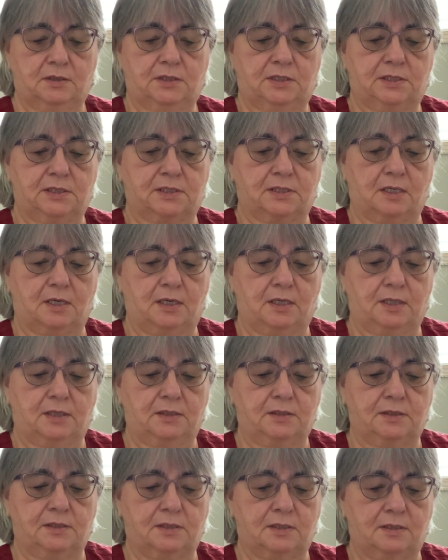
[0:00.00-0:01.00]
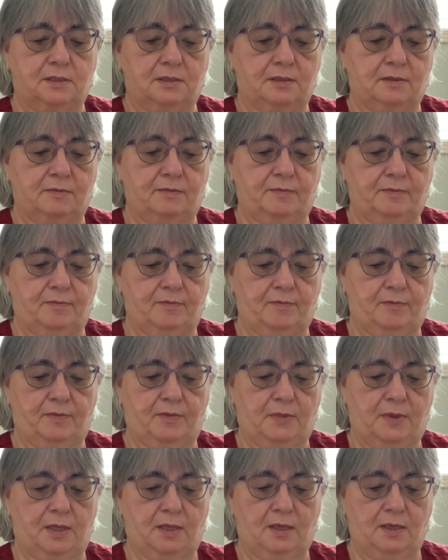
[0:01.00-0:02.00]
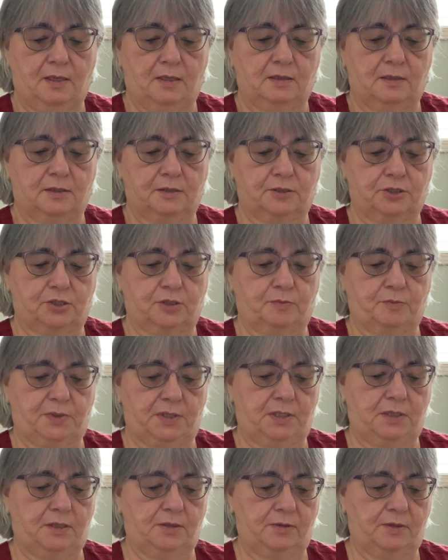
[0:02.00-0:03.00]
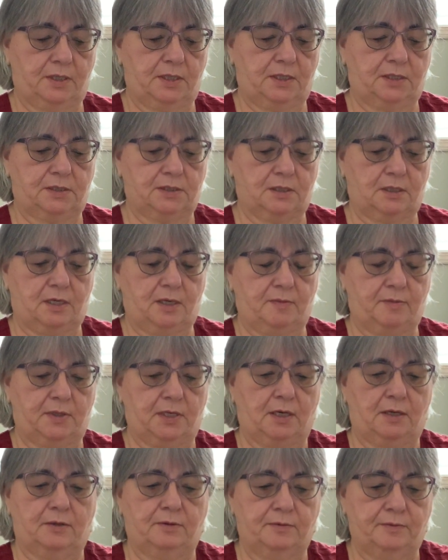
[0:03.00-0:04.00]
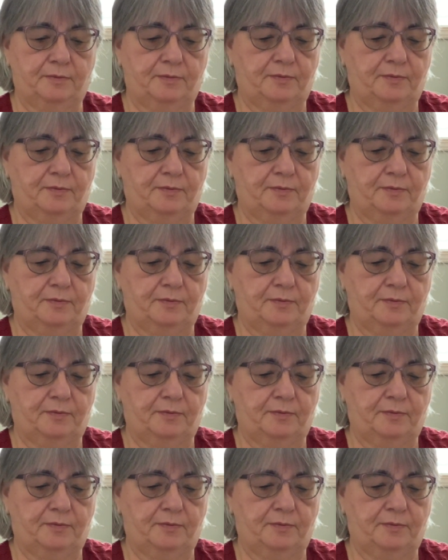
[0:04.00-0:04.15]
Designs. It should be here anytime now.